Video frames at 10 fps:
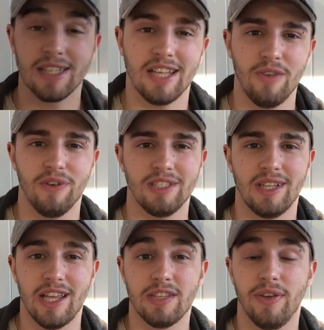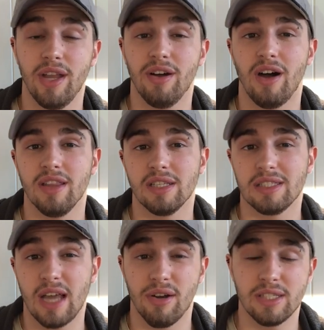that is it for today's video on the
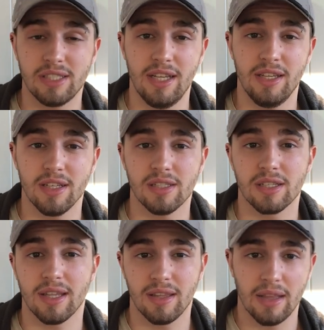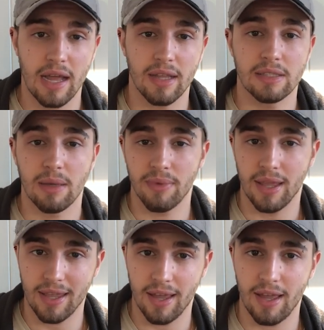sarracenias, like some of
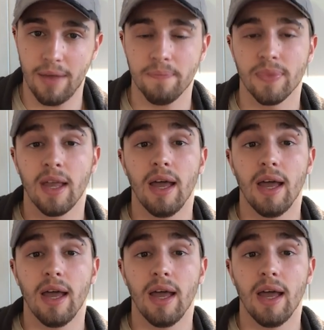their care,